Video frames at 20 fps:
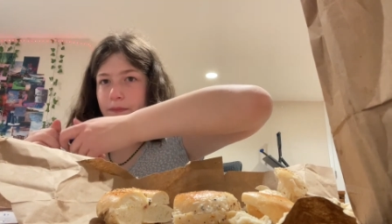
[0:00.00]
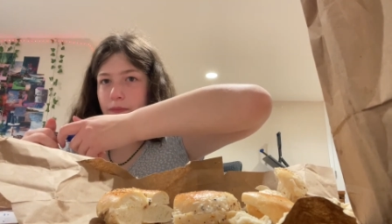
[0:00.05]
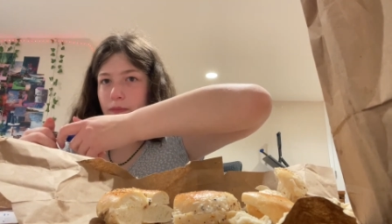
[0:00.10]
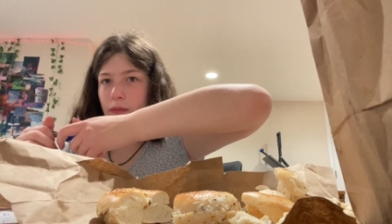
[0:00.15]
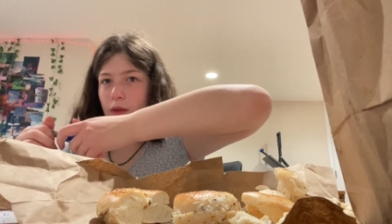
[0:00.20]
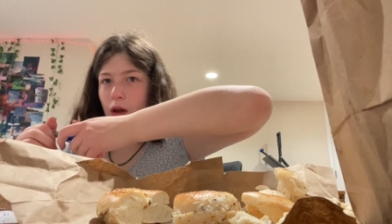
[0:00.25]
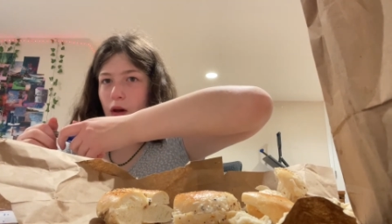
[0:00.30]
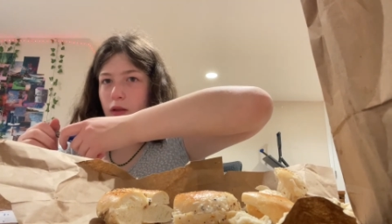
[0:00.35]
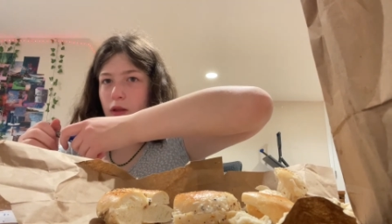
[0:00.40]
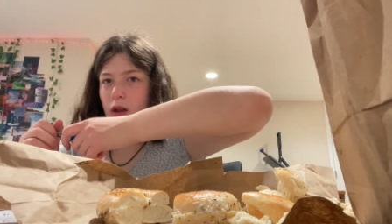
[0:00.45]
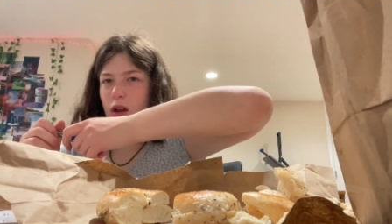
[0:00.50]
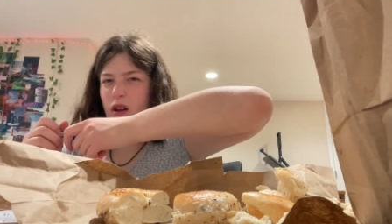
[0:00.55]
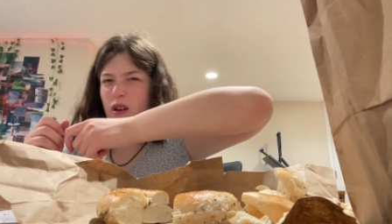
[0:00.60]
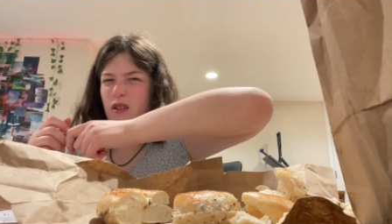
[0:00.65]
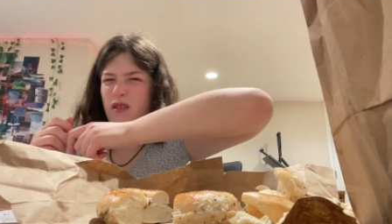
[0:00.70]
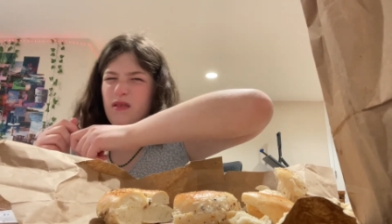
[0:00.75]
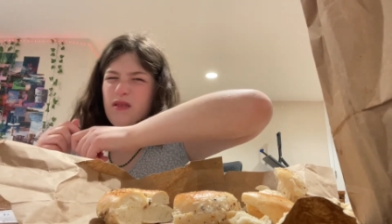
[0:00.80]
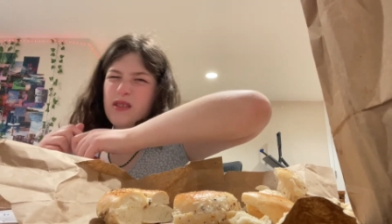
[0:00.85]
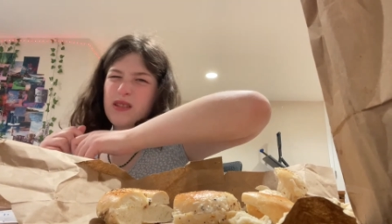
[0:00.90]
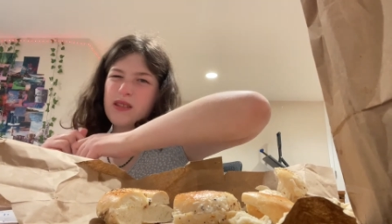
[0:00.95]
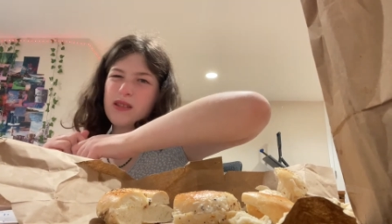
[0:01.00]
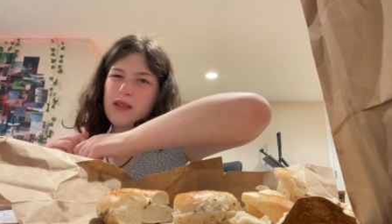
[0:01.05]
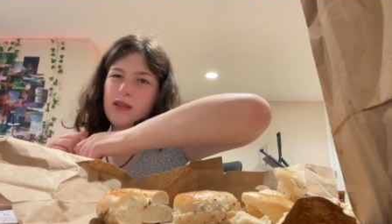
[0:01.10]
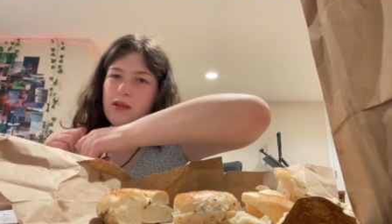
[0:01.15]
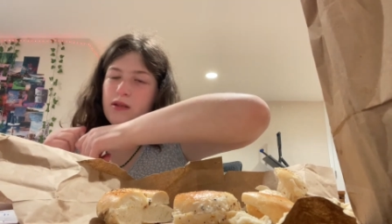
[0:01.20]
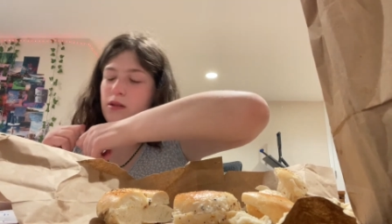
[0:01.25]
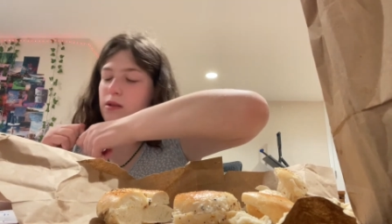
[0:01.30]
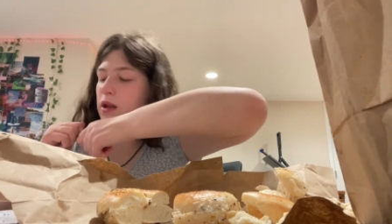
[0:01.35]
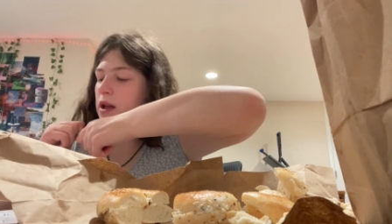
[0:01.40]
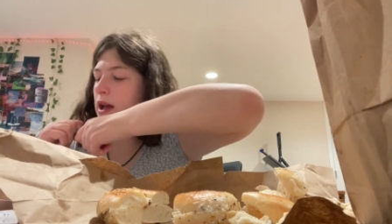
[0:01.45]

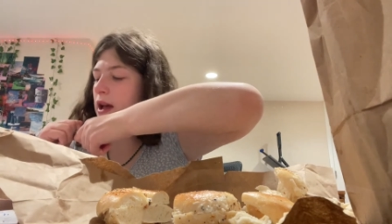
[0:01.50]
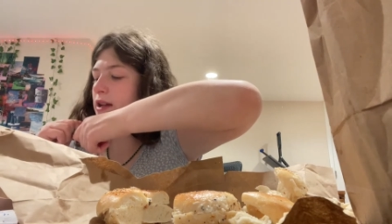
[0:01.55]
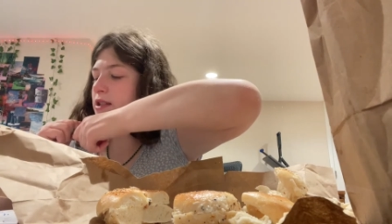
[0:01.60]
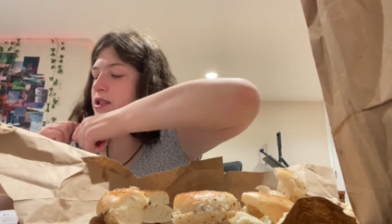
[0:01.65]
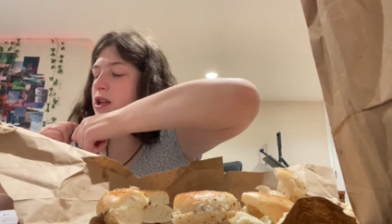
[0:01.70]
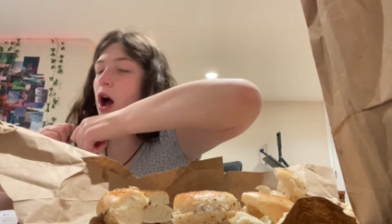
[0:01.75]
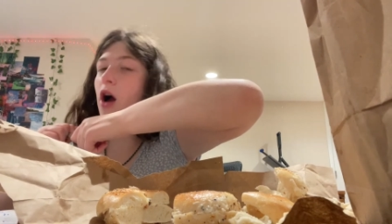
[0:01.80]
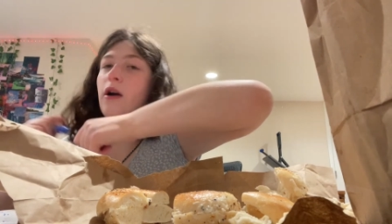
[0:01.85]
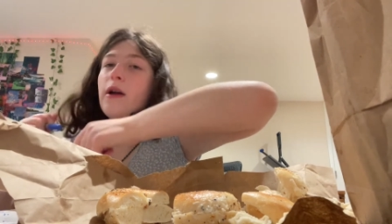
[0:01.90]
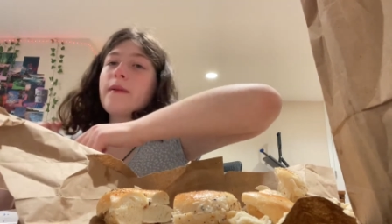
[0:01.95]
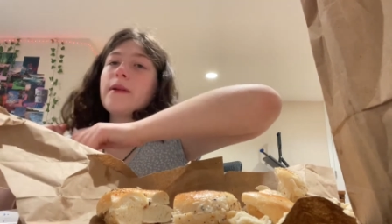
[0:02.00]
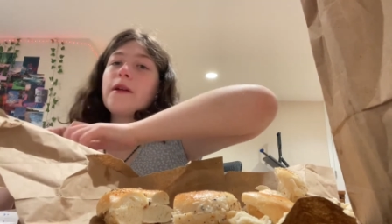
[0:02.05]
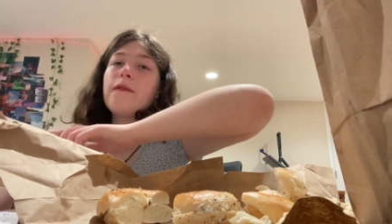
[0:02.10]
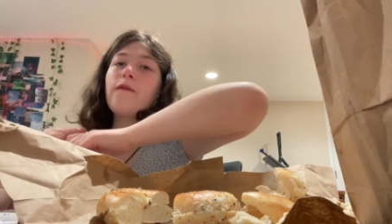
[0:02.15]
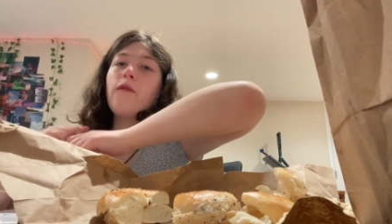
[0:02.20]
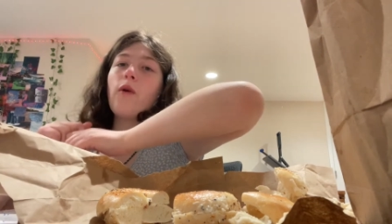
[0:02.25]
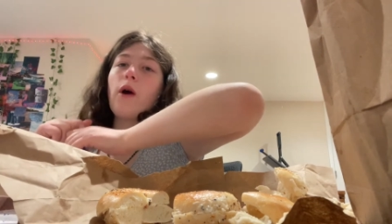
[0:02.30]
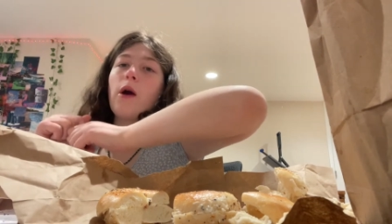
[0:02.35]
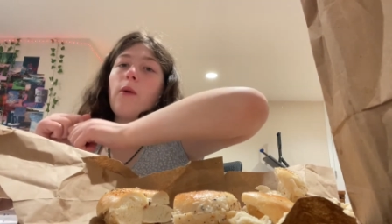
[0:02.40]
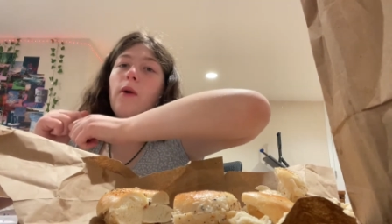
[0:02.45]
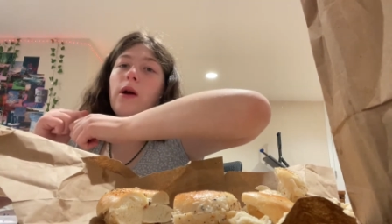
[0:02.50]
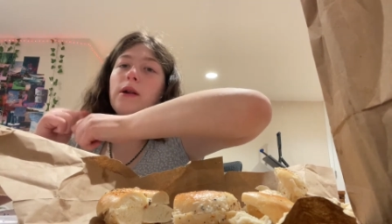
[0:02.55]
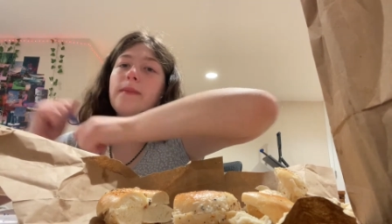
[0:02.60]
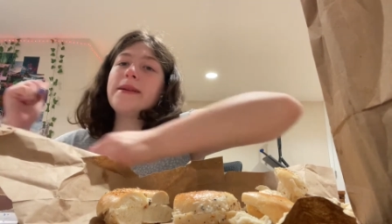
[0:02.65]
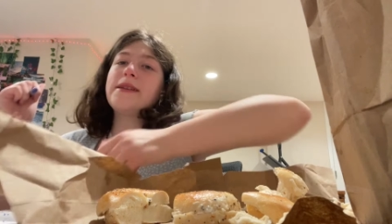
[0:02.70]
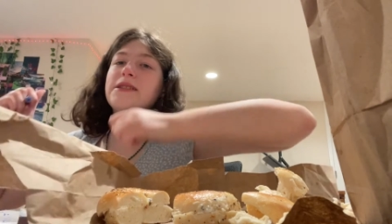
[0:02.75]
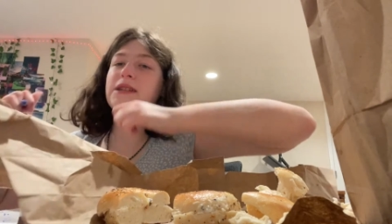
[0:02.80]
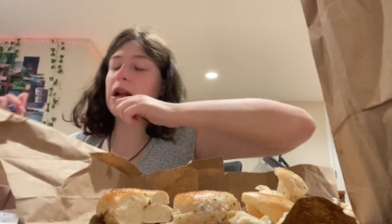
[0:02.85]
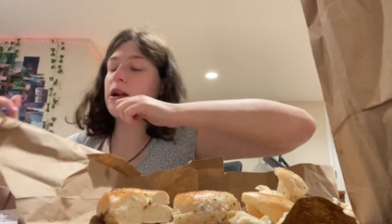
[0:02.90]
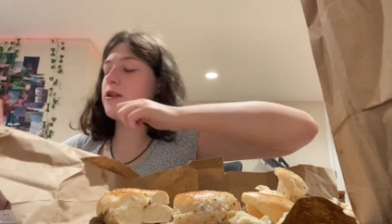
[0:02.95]
Although, actually, I'll give it a 4. I want to
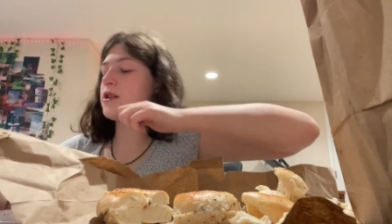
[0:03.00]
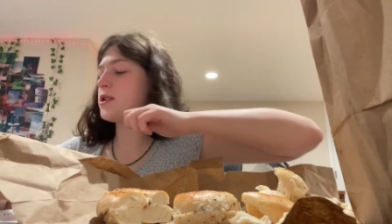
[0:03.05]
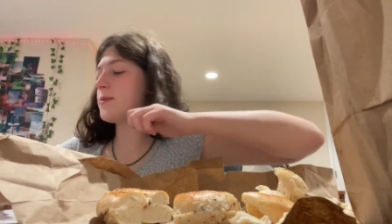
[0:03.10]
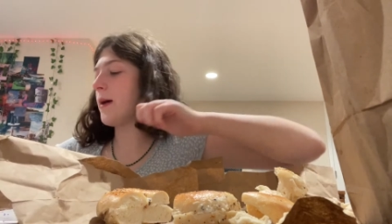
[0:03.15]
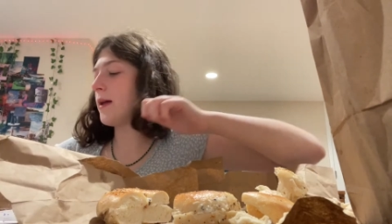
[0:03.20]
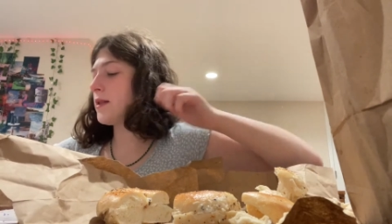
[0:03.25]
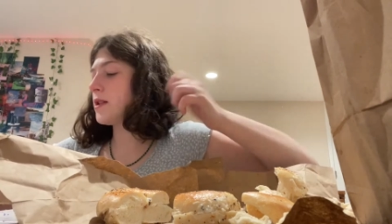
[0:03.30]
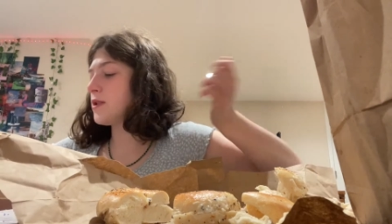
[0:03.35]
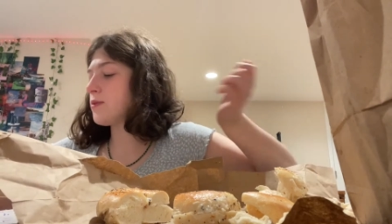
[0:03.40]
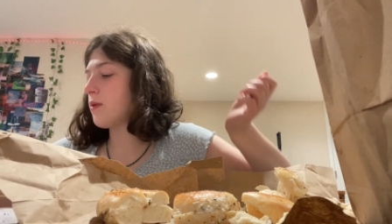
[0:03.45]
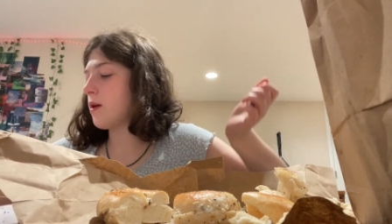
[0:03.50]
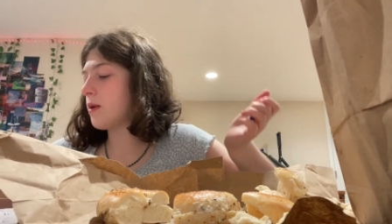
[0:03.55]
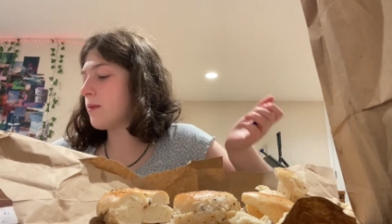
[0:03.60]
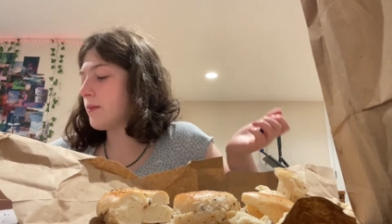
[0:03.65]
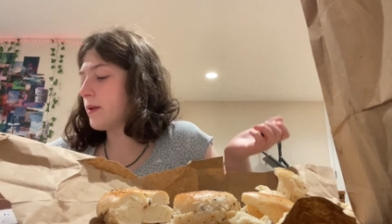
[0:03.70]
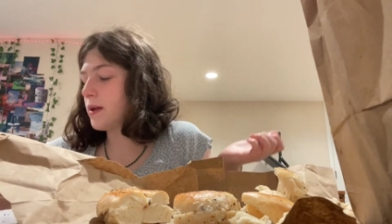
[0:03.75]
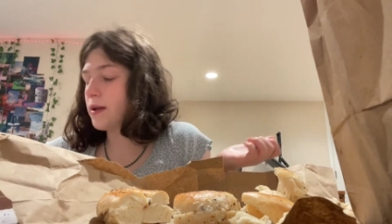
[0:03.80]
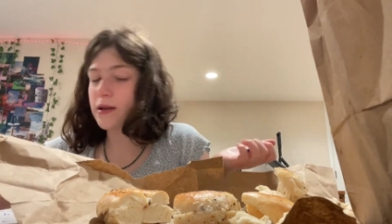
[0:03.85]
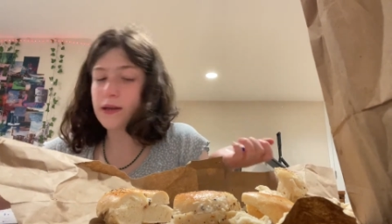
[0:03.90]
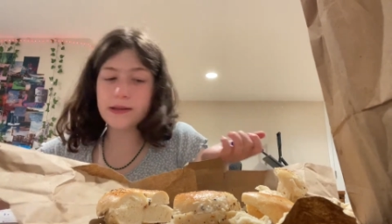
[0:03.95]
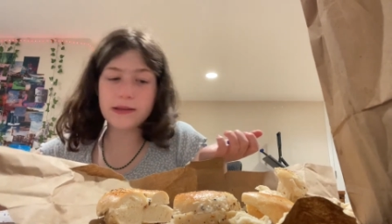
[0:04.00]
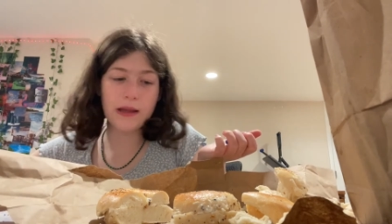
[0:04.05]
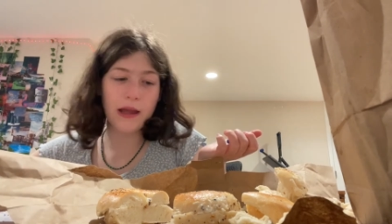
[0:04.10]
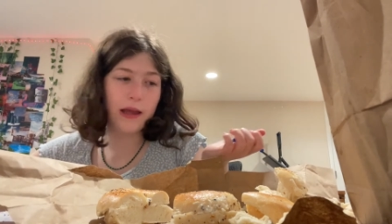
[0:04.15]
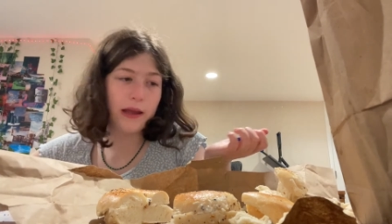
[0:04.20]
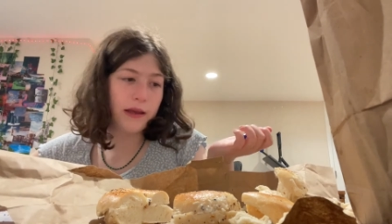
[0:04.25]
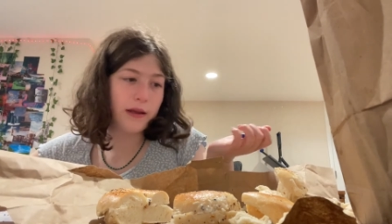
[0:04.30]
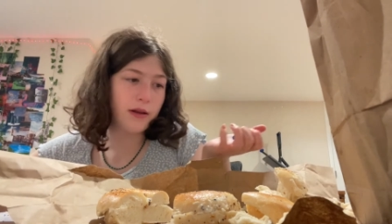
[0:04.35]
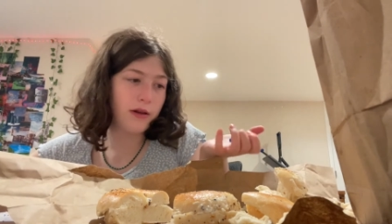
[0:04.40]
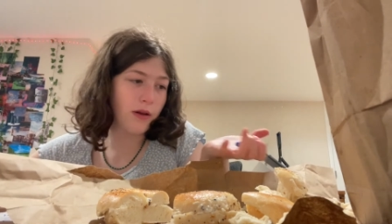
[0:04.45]
be generous about this one because,
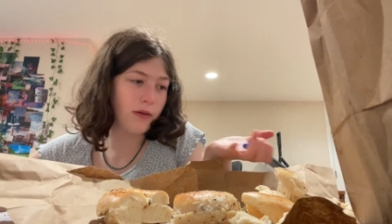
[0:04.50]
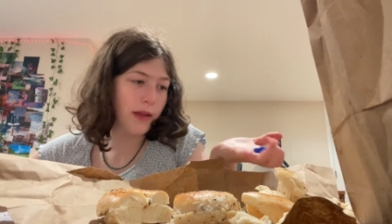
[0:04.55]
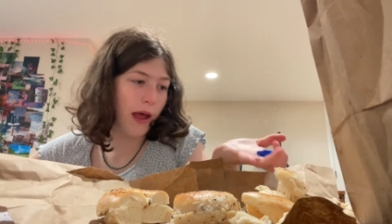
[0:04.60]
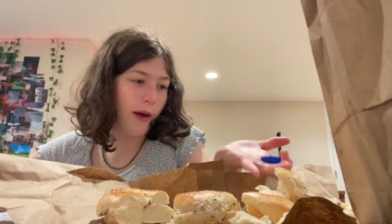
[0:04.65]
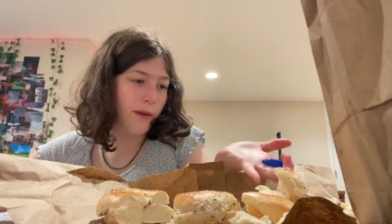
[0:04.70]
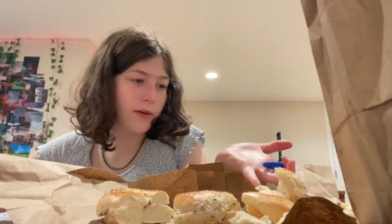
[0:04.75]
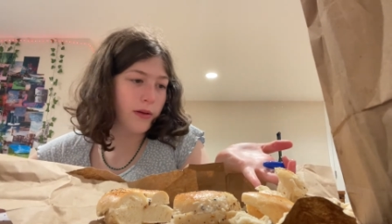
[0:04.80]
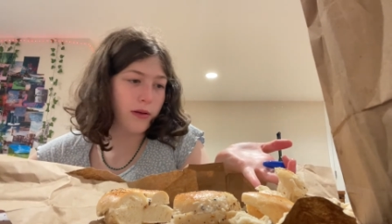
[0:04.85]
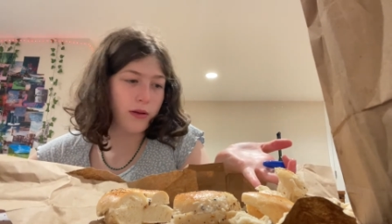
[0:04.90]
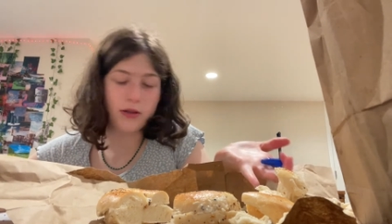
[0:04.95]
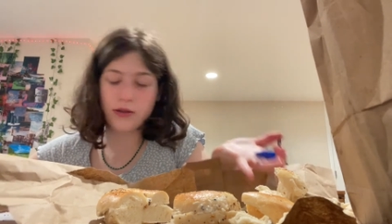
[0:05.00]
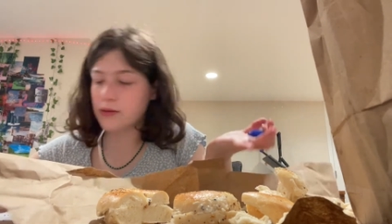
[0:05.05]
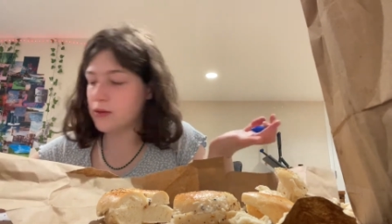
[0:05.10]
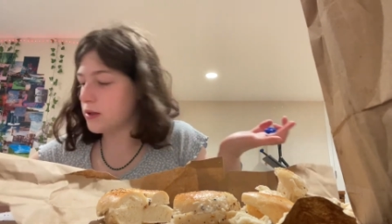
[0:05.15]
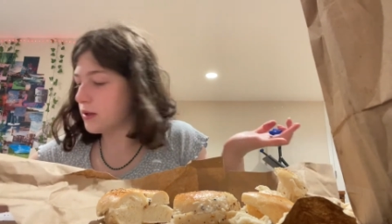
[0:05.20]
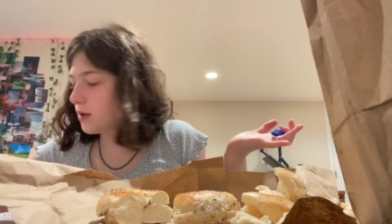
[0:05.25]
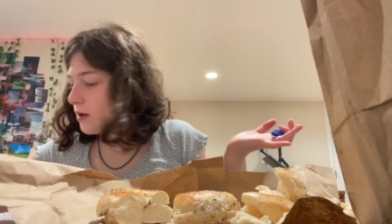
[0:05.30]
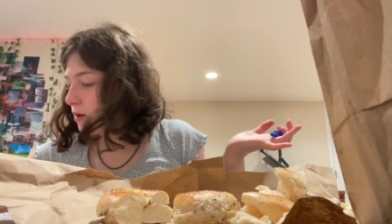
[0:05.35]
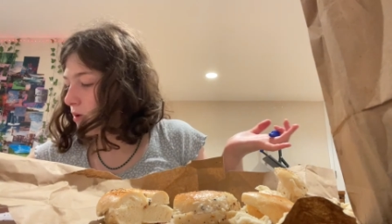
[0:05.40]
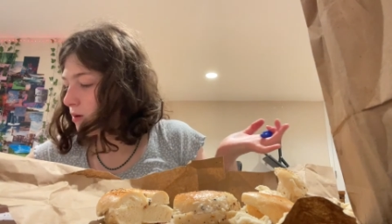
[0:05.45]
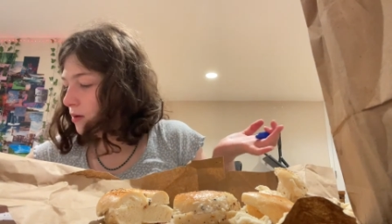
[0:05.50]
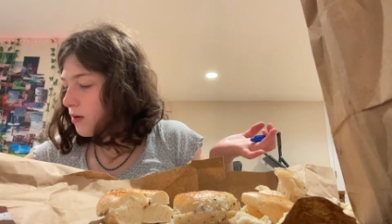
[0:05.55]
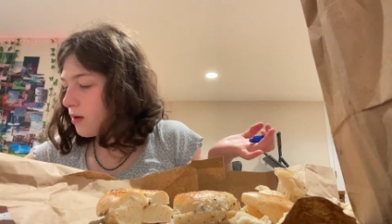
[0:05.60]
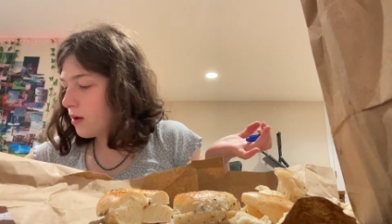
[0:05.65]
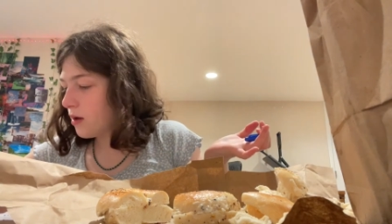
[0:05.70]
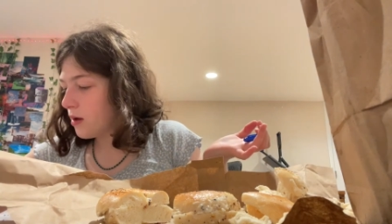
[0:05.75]
like, you know, that one looks really good.